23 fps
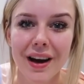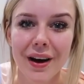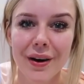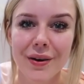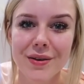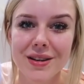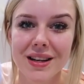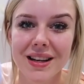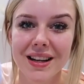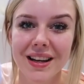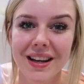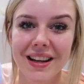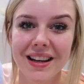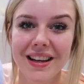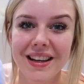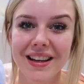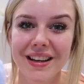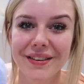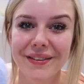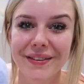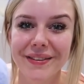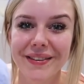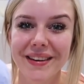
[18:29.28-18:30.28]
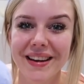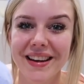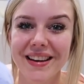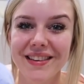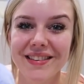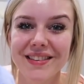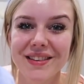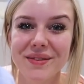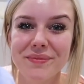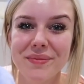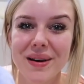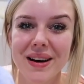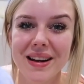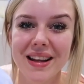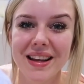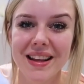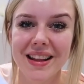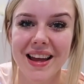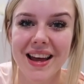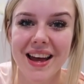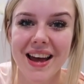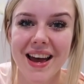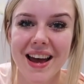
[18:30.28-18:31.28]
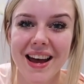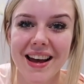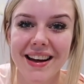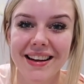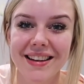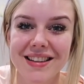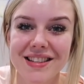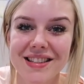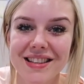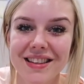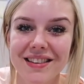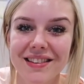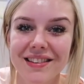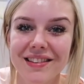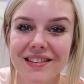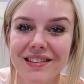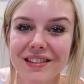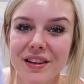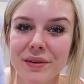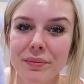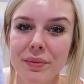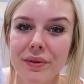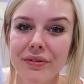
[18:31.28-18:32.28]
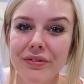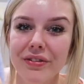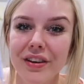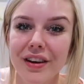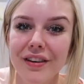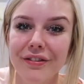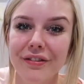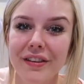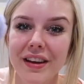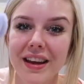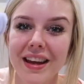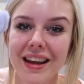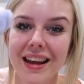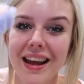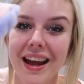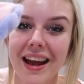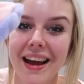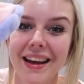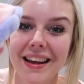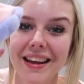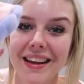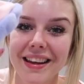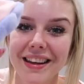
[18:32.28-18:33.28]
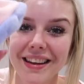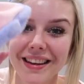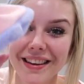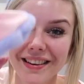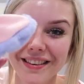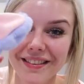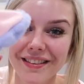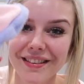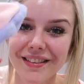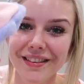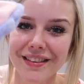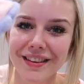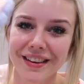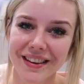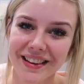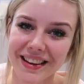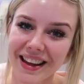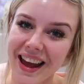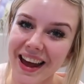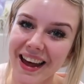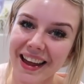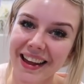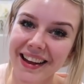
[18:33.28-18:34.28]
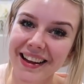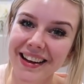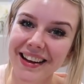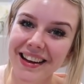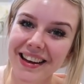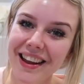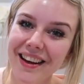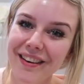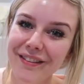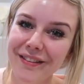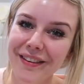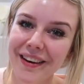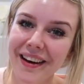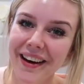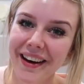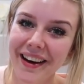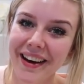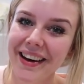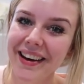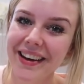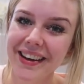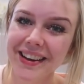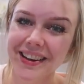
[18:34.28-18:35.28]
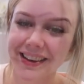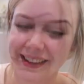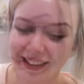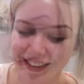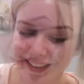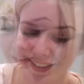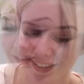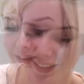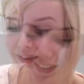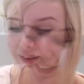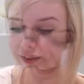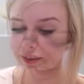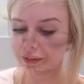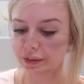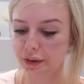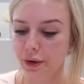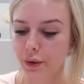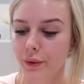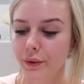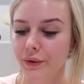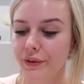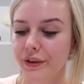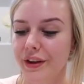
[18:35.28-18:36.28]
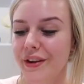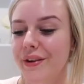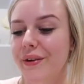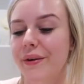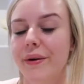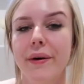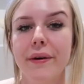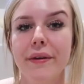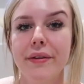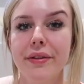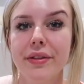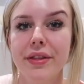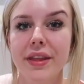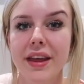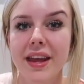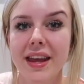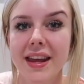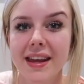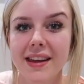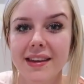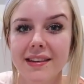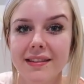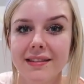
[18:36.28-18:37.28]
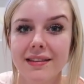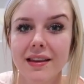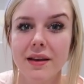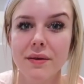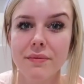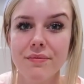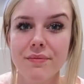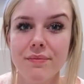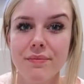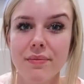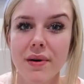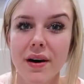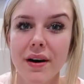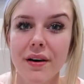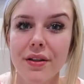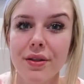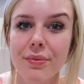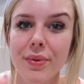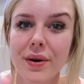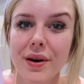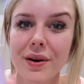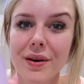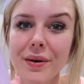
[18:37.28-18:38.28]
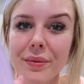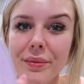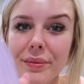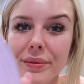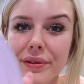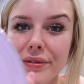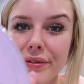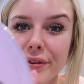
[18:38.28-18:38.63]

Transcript: holding her little Easter bunny there, and she's super fluffy and cute, so yeah, love her. Also got these bath bombs